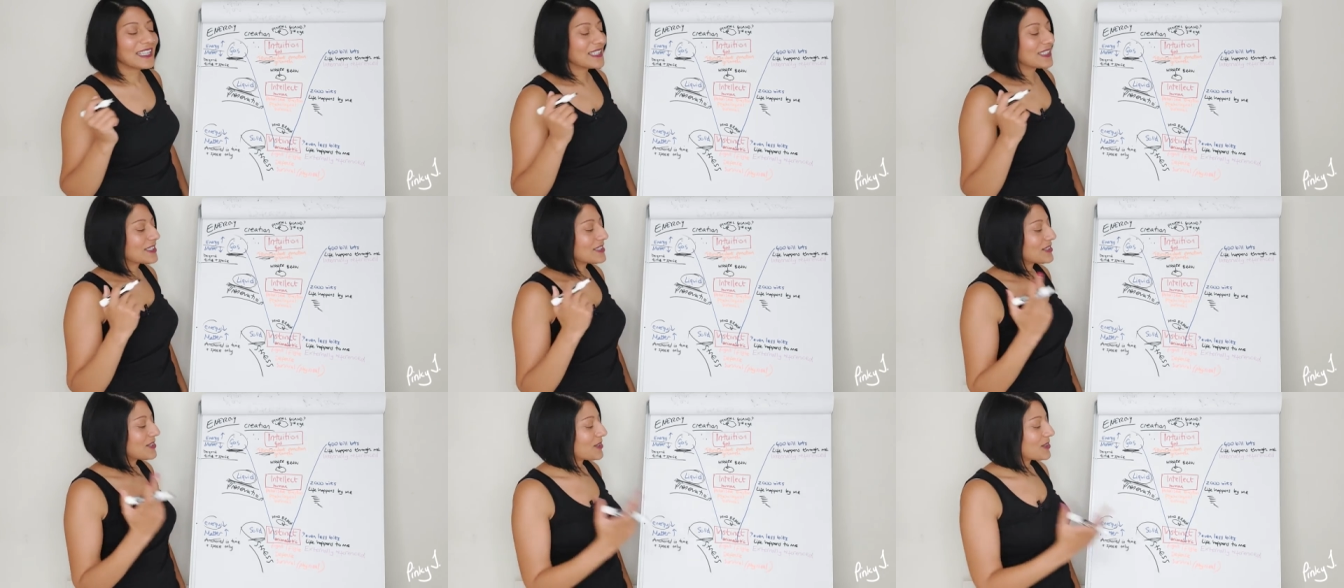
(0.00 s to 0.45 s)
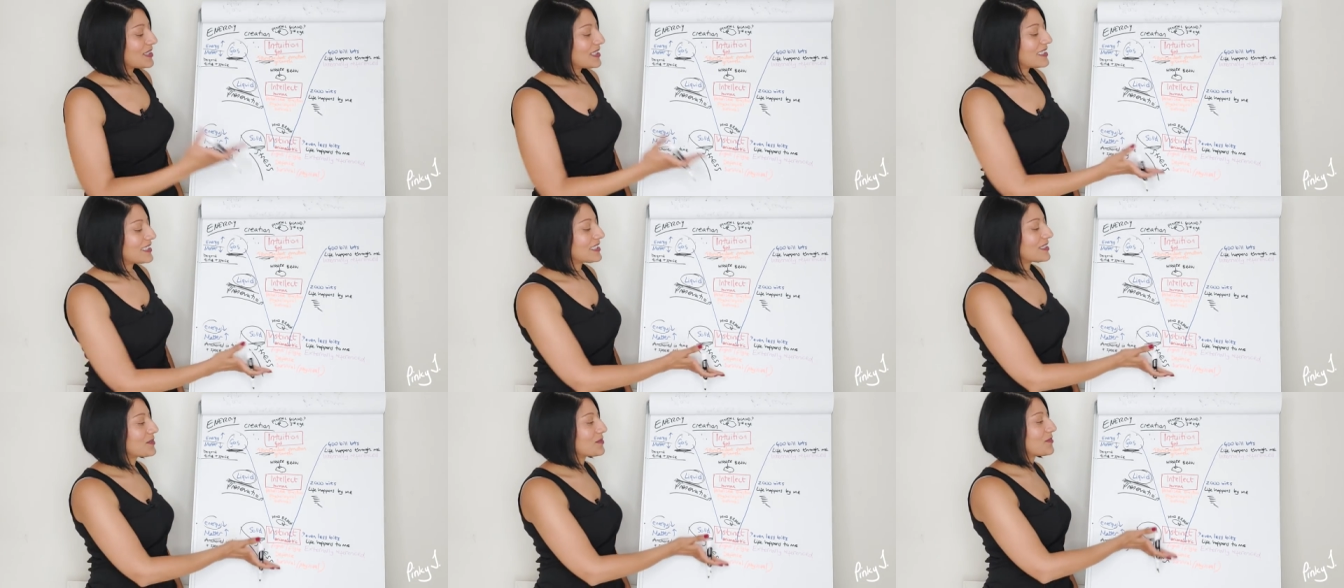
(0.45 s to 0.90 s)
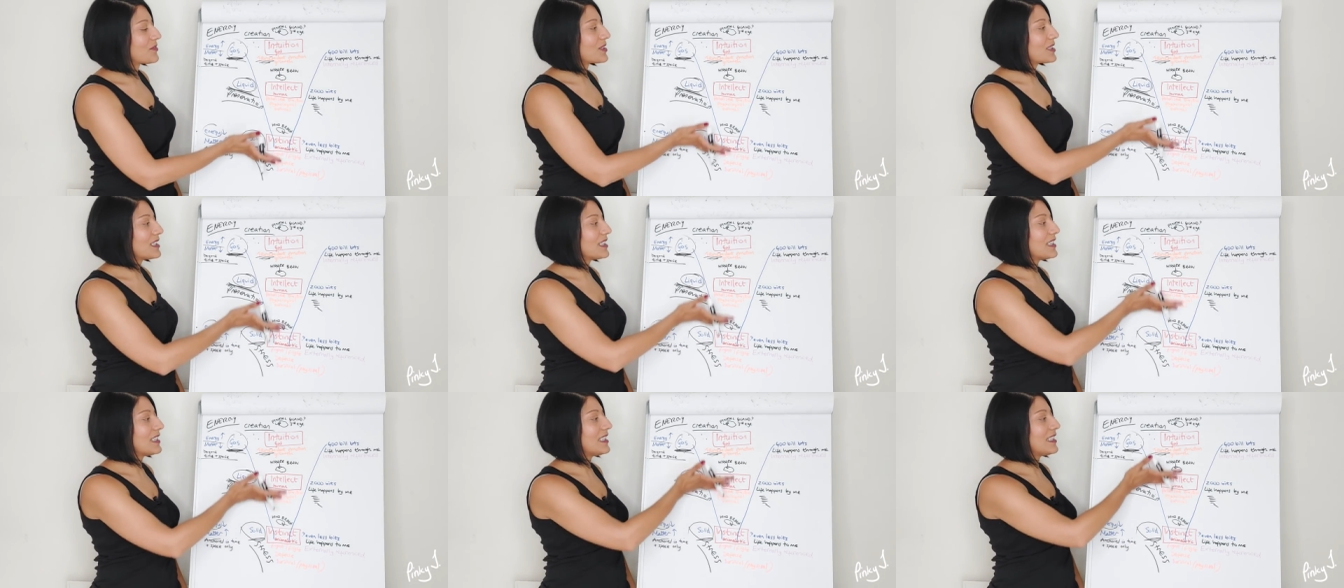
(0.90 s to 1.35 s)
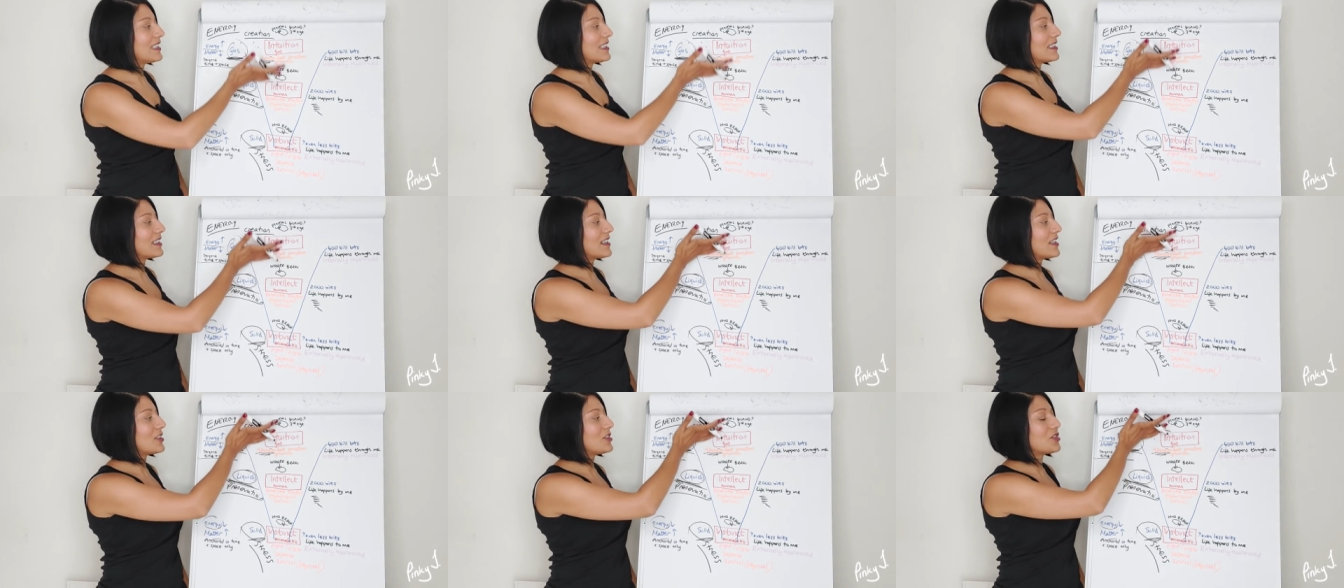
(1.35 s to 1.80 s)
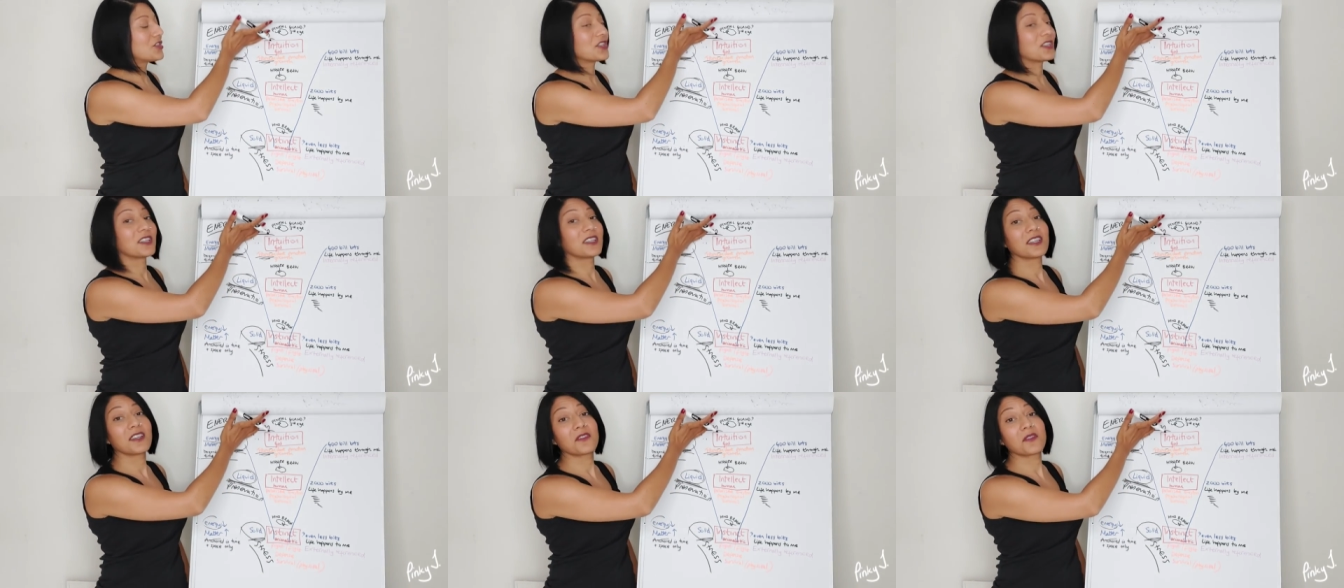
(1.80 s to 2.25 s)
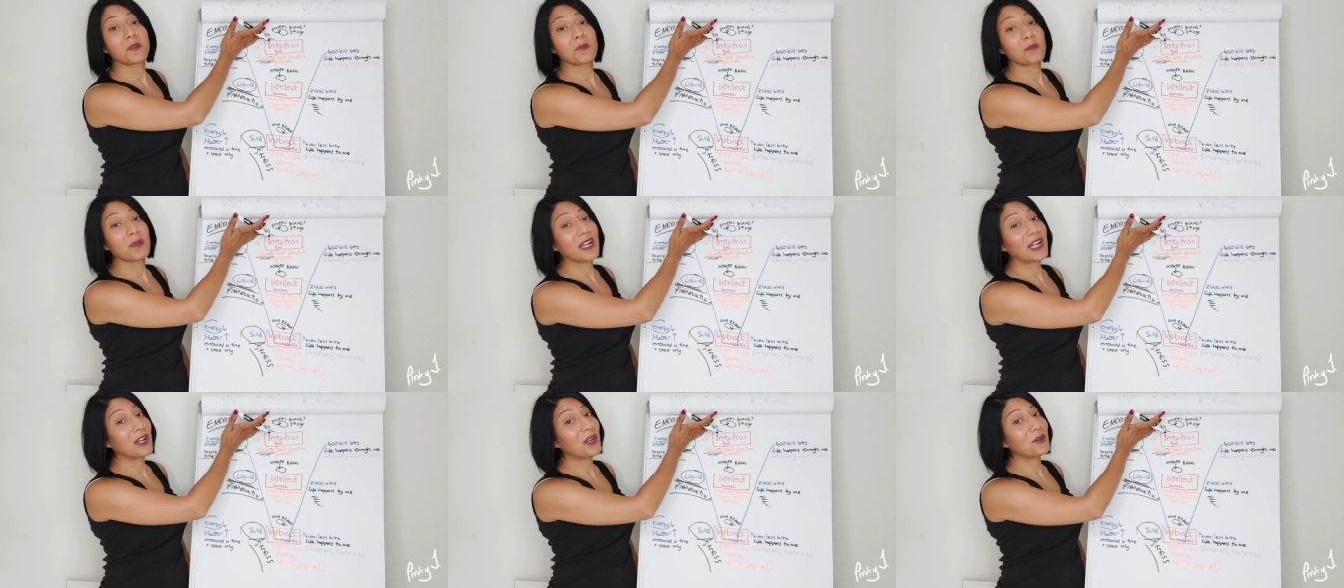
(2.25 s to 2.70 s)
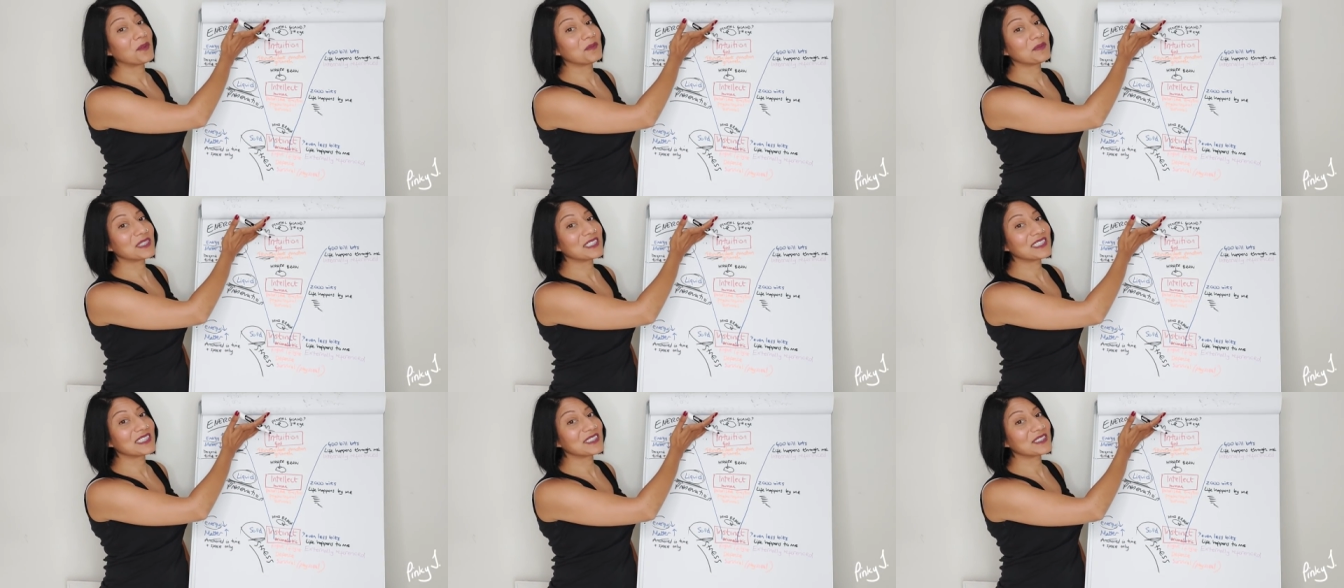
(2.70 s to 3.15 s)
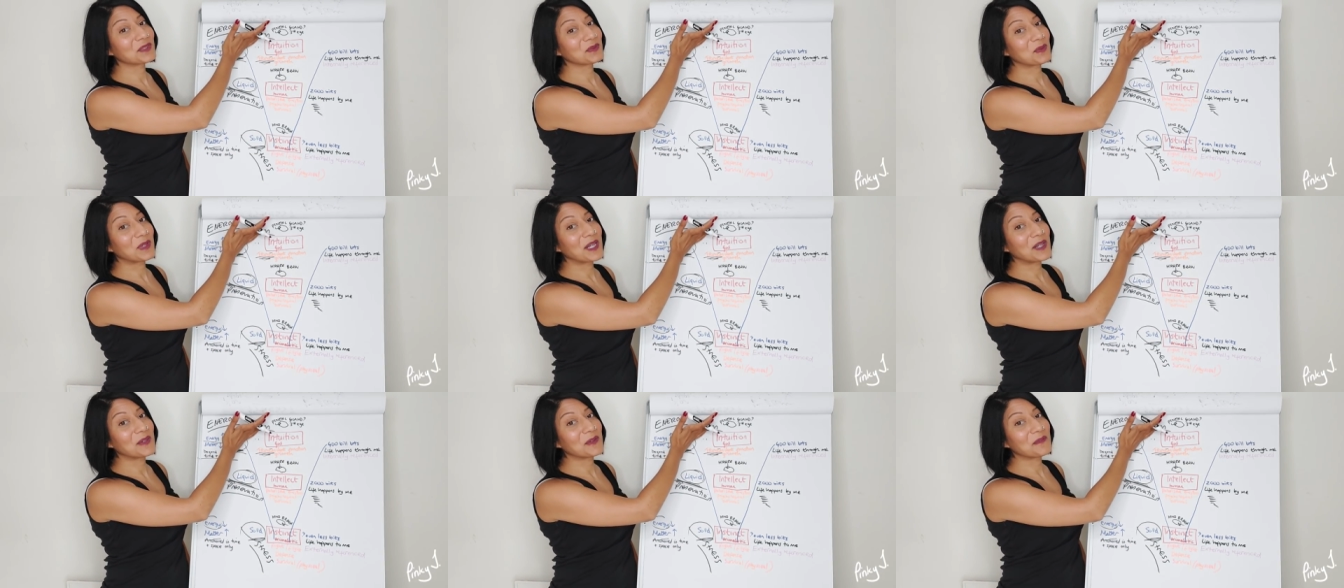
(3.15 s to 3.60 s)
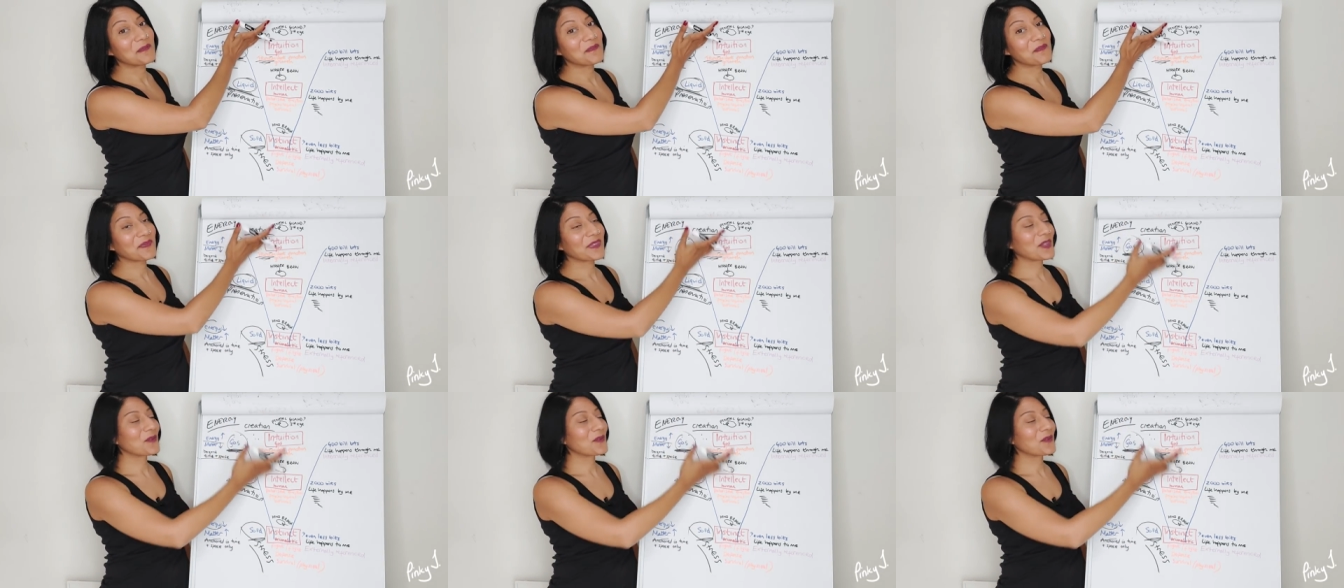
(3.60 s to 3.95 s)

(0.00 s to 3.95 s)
So this is really a, a journey of empowerment as well